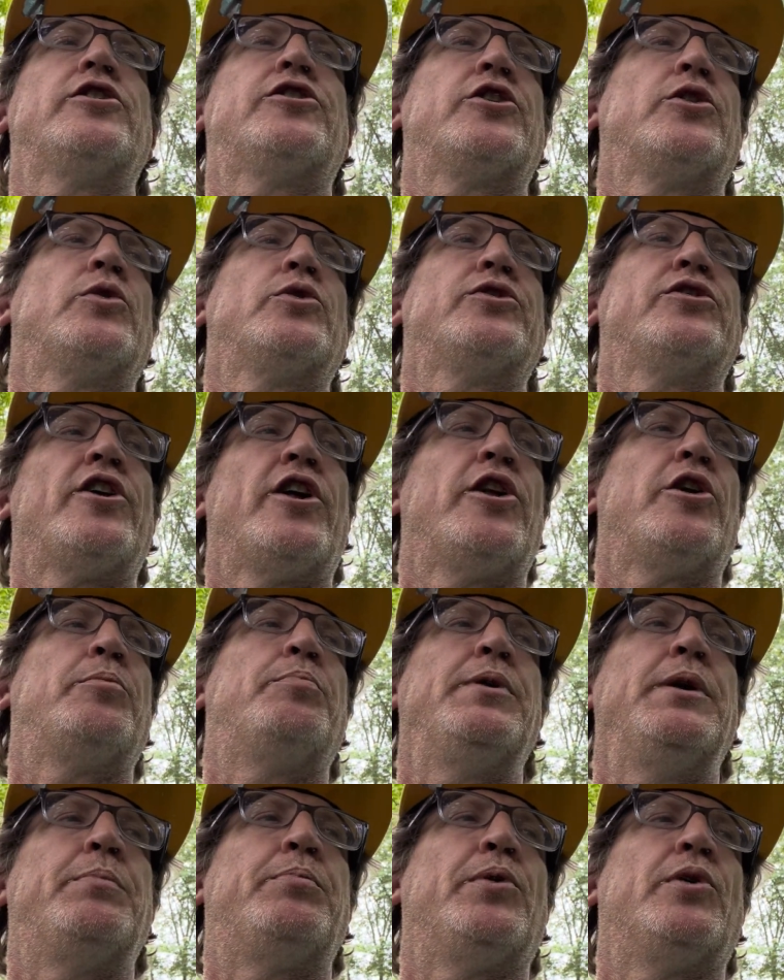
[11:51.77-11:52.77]
there was other
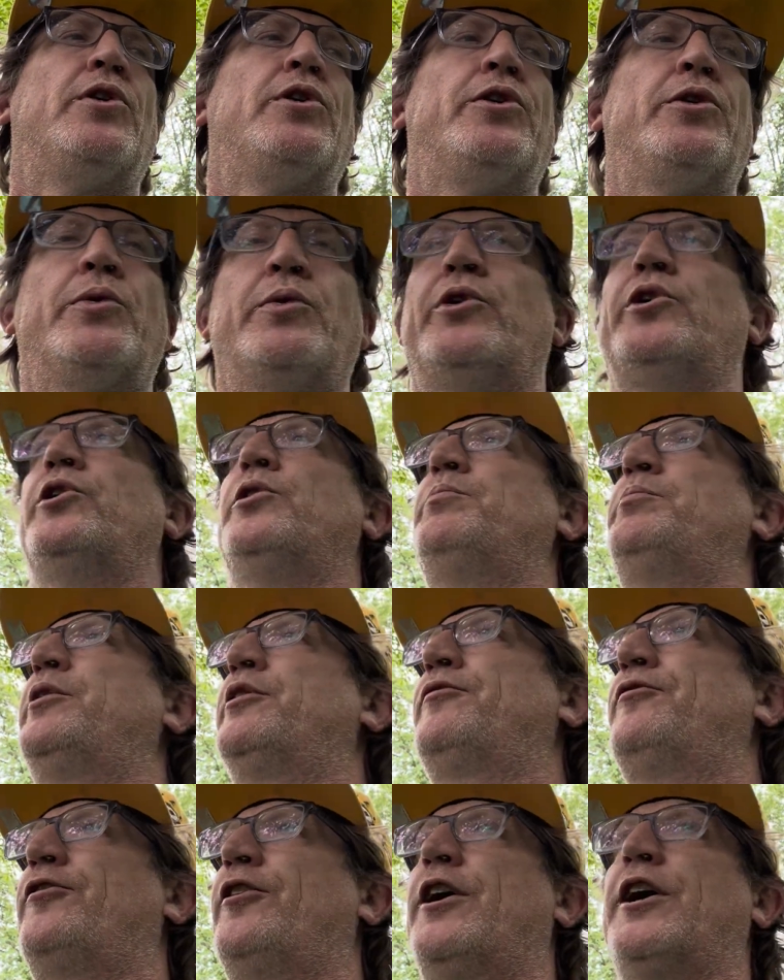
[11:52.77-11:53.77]
people in the room to
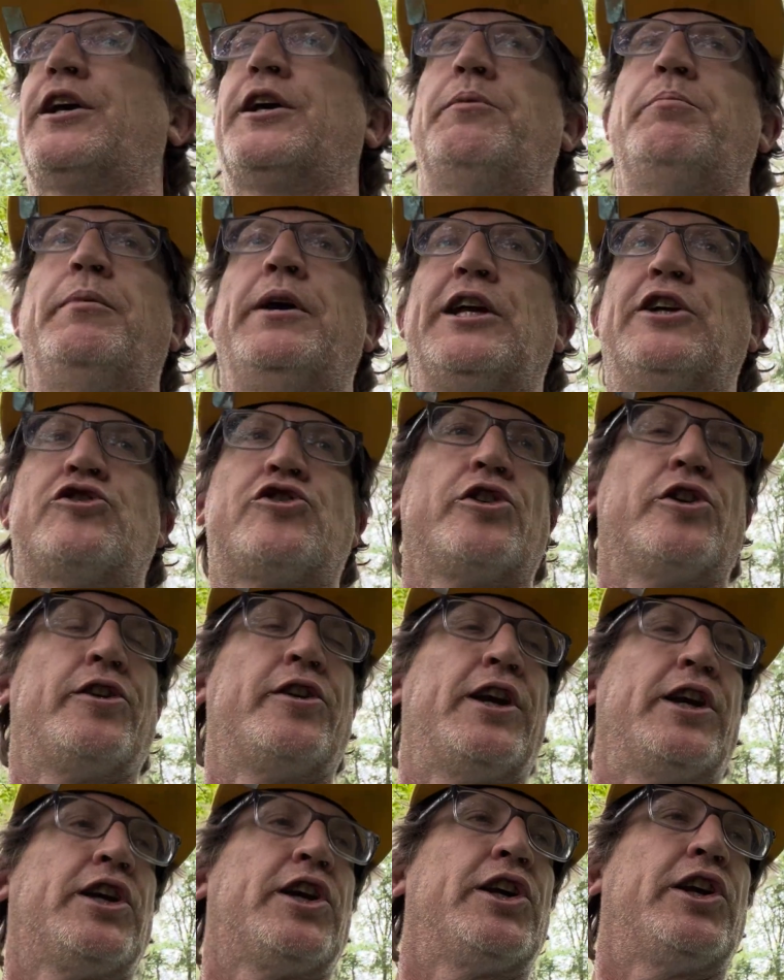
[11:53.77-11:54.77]
fucking make sure
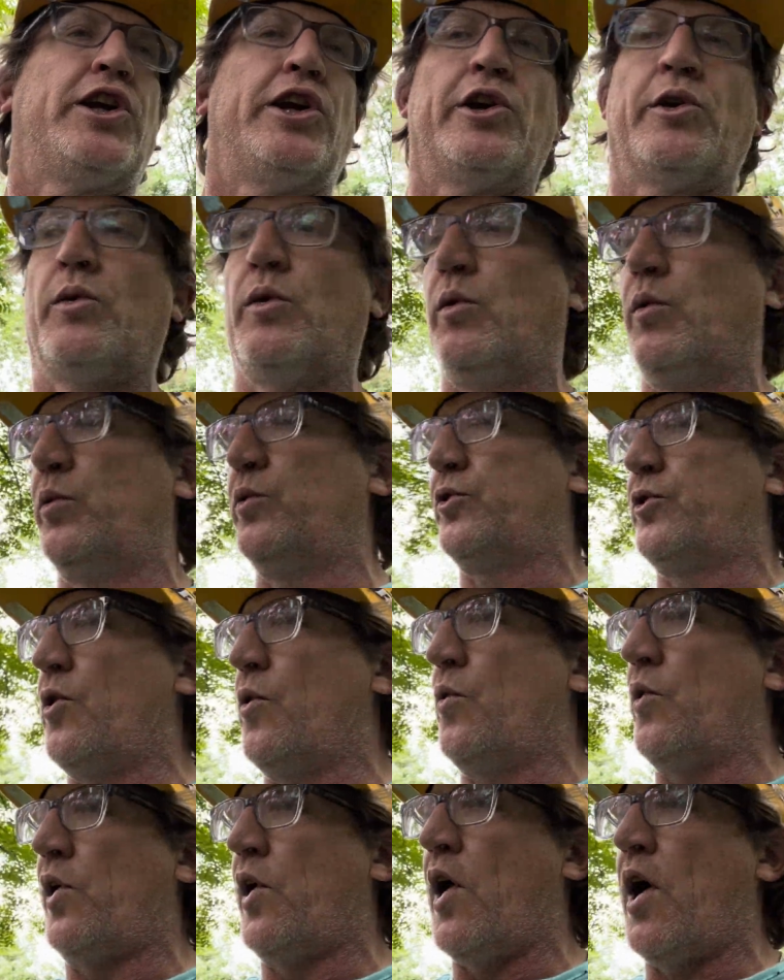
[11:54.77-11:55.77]
they could hear what was
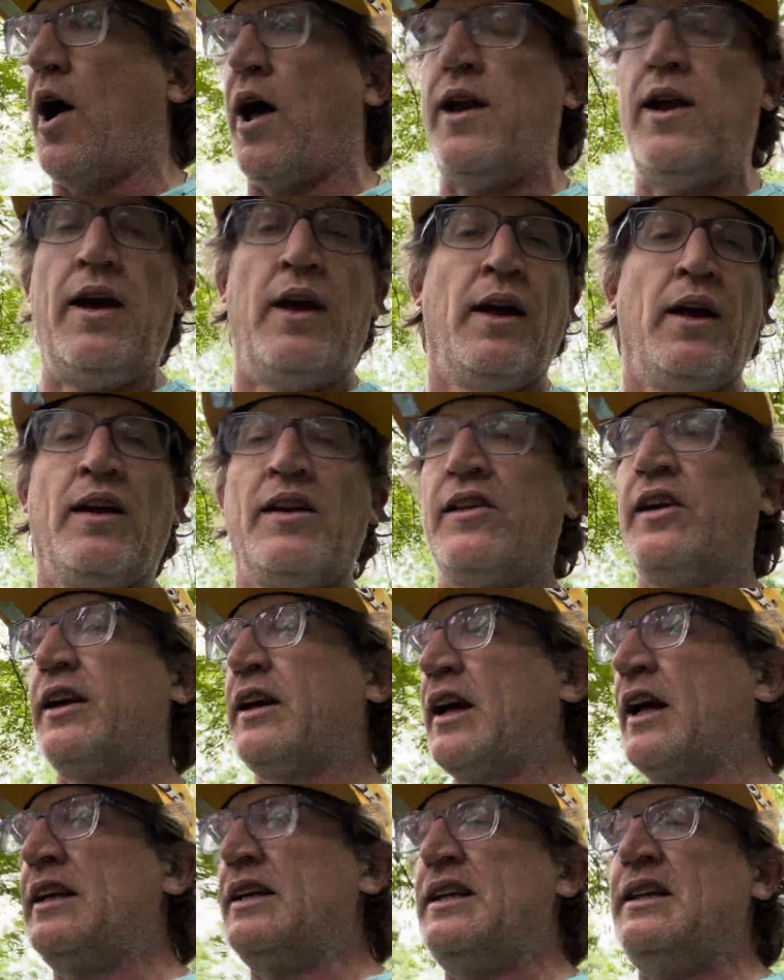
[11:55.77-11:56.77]
going on. Like,
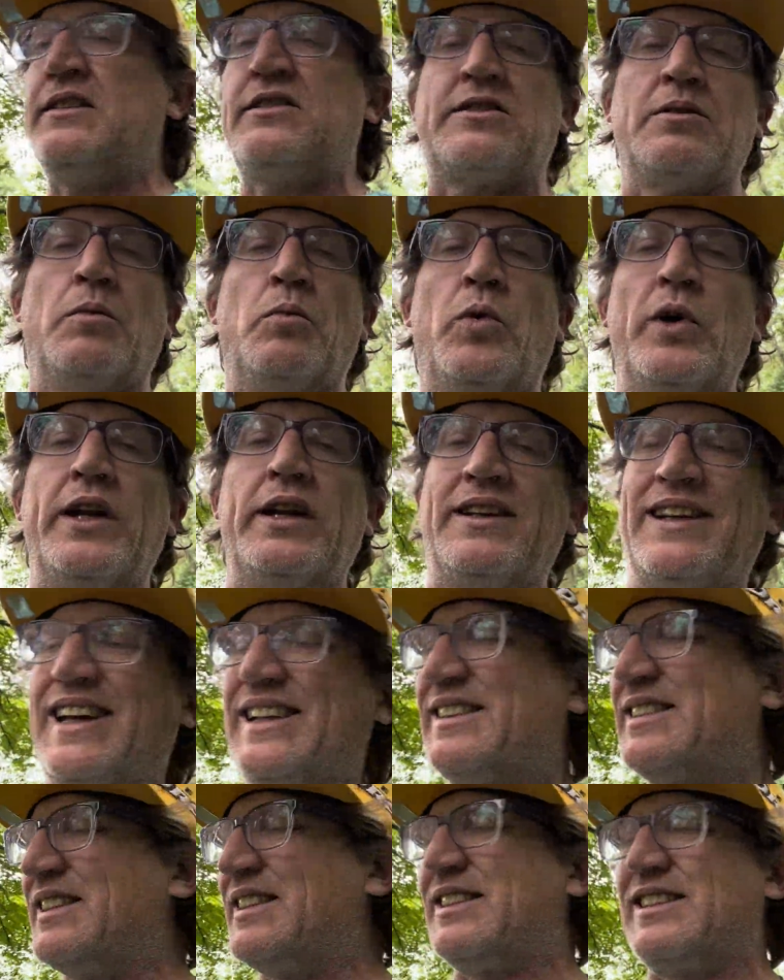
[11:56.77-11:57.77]
I need some,
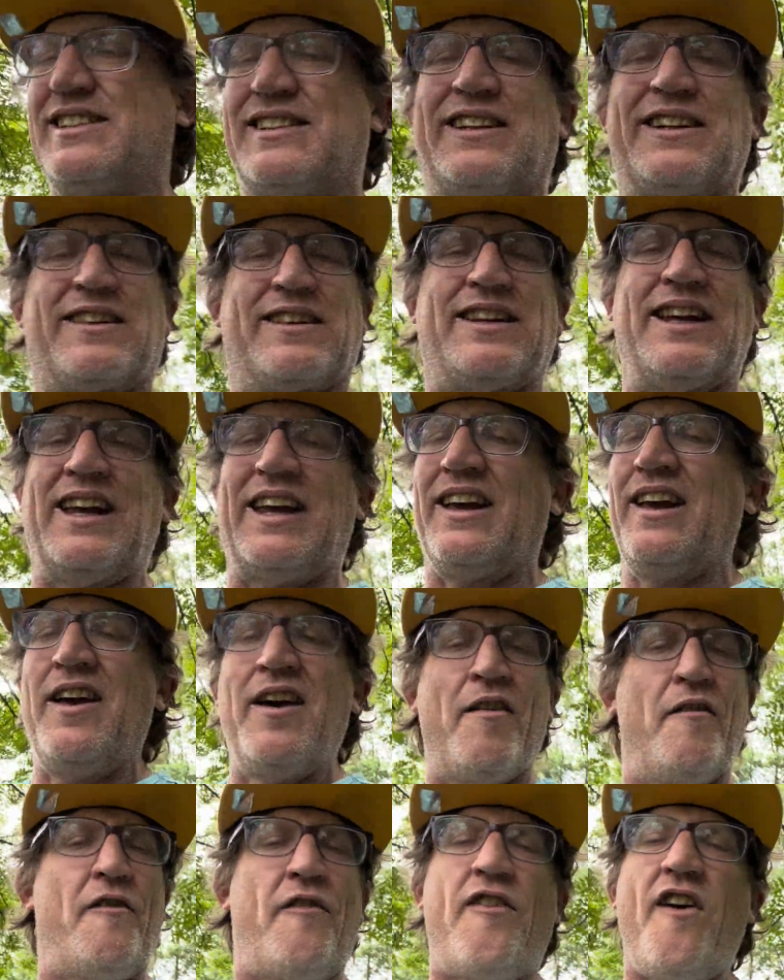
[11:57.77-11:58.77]
like, this is the thing.
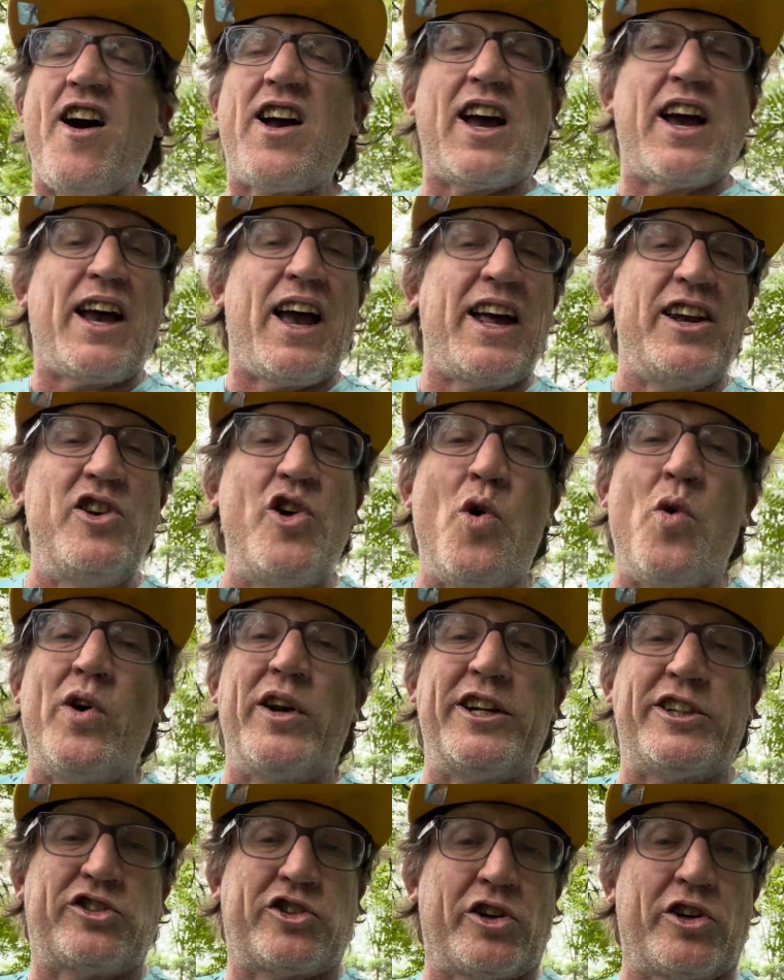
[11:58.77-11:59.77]
Fuck, I got no one
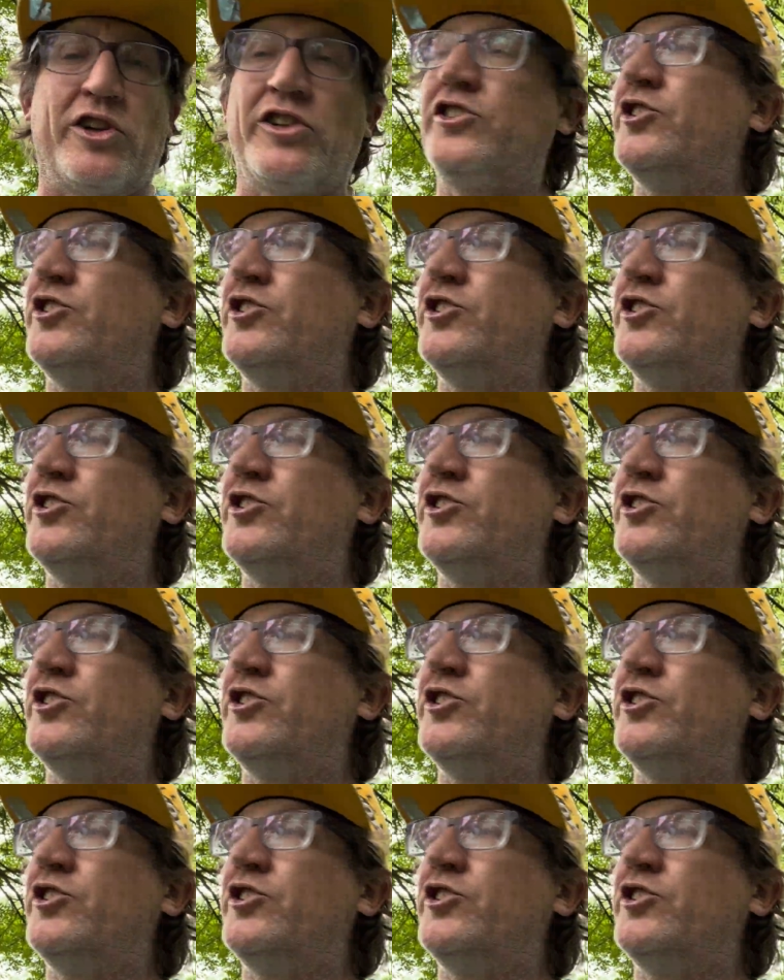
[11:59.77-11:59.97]
to turn